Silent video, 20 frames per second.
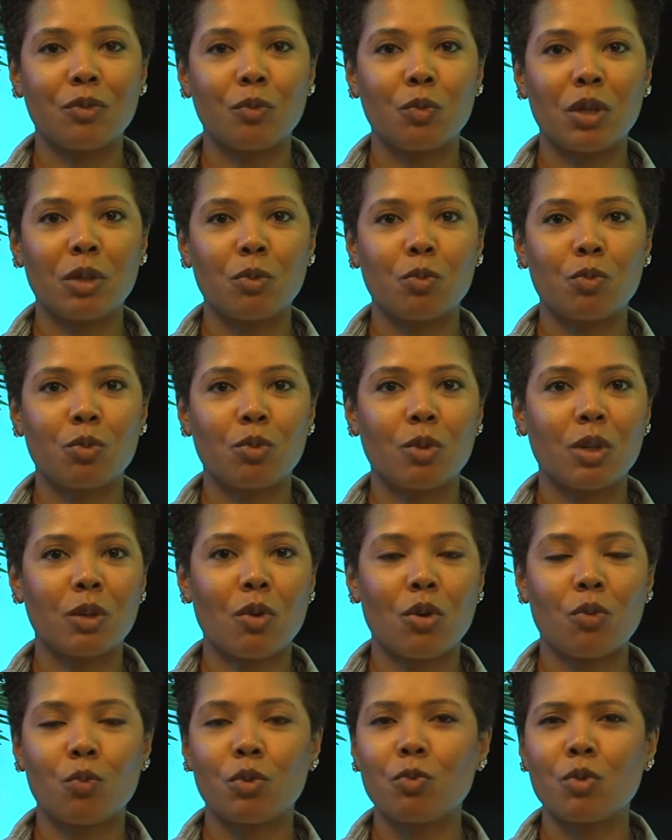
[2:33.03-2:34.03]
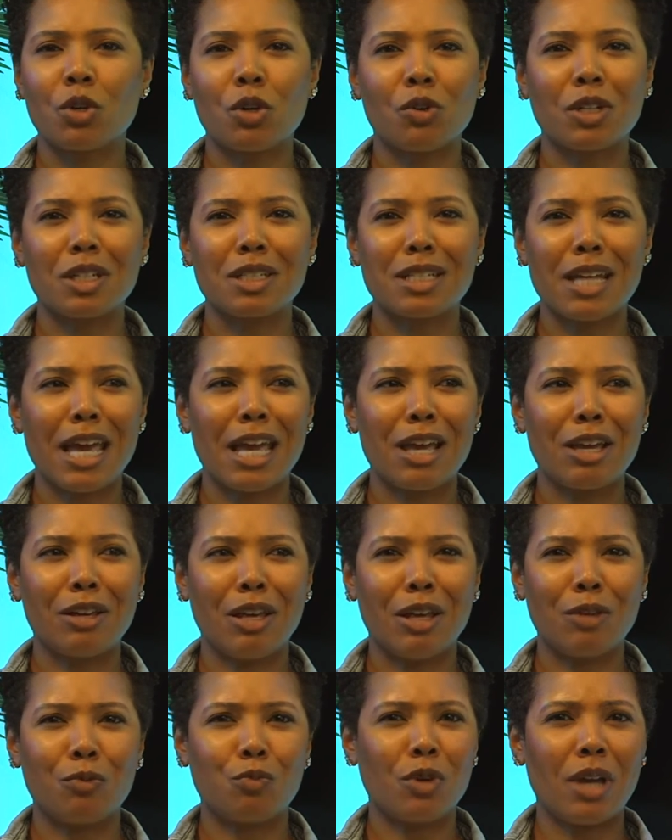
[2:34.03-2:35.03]
we went on a date,
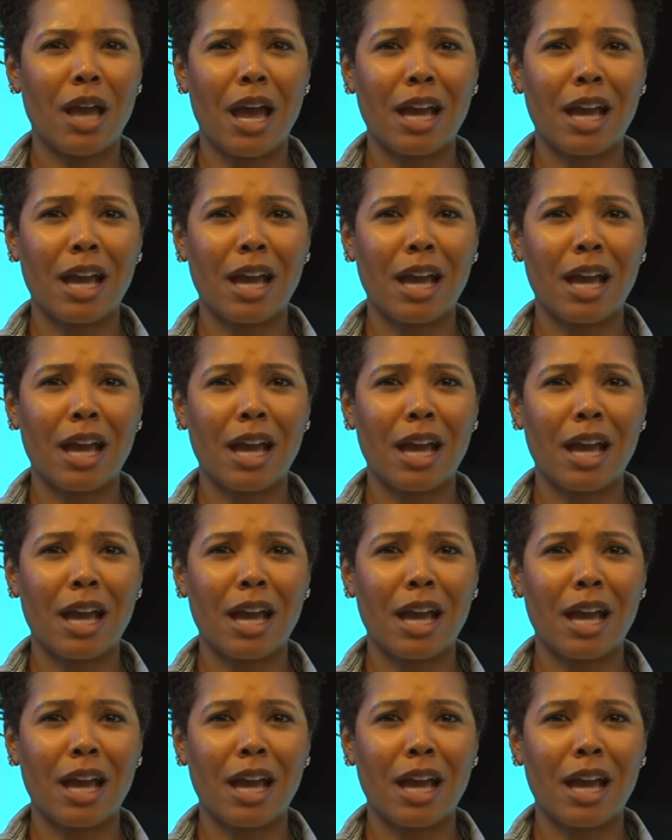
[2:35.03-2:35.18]
and